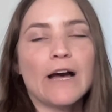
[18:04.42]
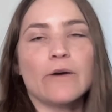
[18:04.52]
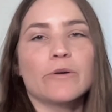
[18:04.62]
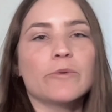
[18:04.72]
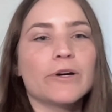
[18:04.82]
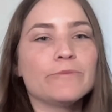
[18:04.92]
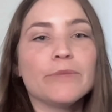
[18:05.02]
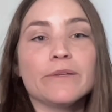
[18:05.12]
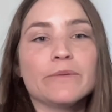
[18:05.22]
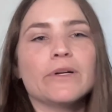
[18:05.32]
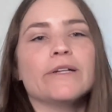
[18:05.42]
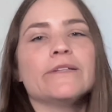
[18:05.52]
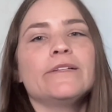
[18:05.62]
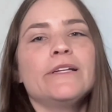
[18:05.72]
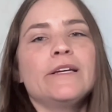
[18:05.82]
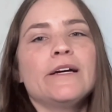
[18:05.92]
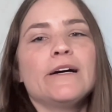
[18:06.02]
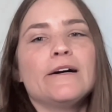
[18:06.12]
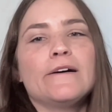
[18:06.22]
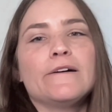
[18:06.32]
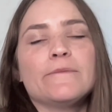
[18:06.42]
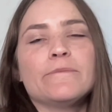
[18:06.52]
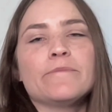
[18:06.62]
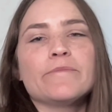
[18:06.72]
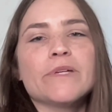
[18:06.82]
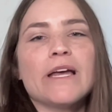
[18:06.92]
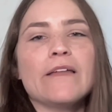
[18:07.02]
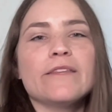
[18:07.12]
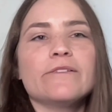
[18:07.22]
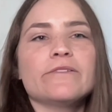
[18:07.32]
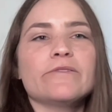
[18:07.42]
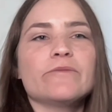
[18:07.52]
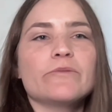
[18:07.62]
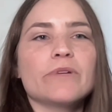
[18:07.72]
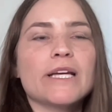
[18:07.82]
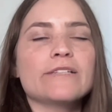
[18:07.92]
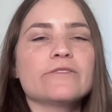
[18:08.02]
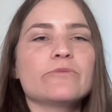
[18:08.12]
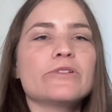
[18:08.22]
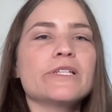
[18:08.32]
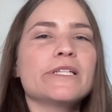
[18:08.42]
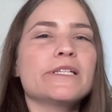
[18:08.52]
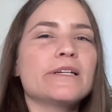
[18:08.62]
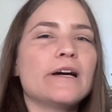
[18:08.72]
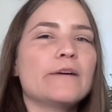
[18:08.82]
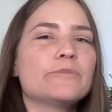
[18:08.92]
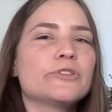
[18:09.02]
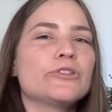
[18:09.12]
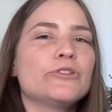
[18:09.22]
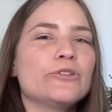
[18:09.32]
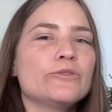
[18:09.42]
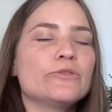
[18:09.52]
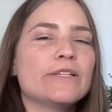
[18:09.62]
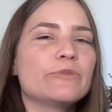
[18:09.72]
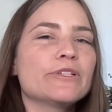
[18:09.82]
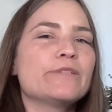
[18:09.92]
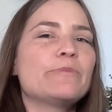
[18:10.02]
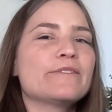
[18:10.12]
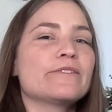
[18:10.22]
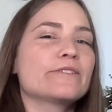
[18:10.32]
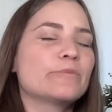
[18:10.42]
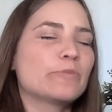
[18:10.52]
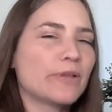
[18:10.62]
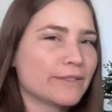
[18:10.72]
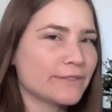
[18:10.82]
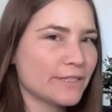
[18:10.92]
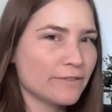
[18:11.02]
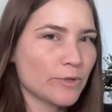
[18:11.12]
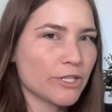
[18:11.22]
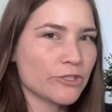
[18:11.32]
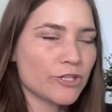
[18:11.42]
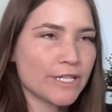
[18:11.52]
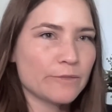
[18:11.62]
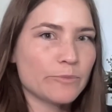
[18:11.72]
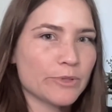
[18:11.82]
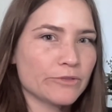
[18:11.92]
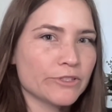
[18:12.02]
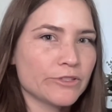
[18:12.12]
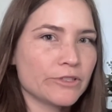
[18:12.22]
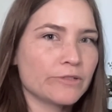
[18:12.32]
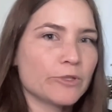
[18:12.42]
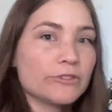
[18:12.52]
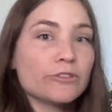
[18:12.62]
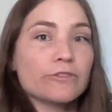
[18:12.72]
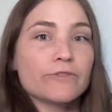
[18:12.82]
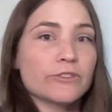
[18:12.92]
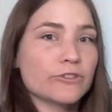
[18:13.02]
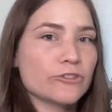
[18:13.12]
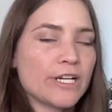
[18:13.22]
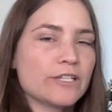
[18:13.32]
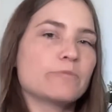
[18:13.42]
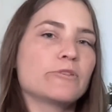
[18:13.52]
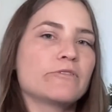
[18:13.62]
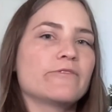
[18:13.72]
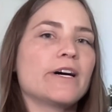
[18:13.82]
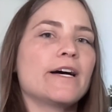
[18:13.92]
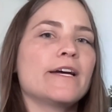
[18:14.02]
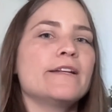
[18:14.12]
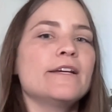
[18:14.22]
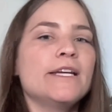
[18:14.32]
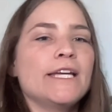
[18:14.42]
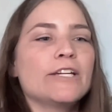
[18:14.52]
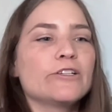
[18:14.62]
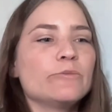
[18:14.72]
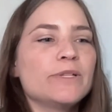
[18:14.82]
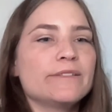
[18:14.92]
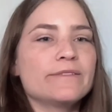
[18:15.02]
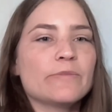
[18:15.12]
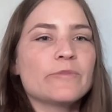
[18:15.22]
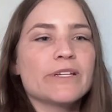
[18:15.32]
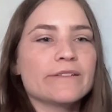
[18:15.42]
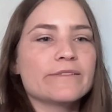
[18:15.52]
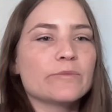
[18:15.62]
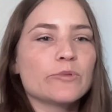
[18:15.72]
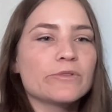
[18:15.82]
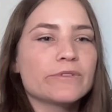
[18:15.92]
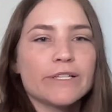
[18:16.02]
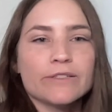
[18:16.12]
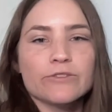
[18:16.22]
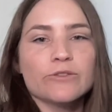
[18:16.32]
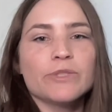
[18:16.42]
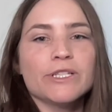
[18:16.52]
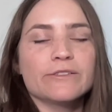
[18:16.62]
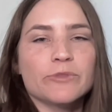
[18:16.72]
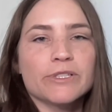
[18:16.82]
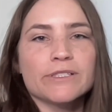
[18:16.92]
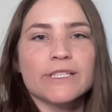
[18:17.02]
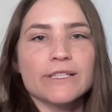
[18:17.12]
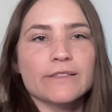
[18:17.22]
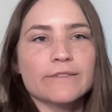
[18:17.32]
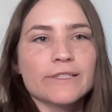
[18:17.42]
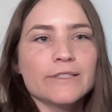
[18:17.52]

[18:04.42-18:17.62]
hour 1, minute 1. Um, and then it's really up to you. It really depends on the complexity of what you're trying to build in what service you're trying to provide. It could be something as simple as like a 2-week sprint to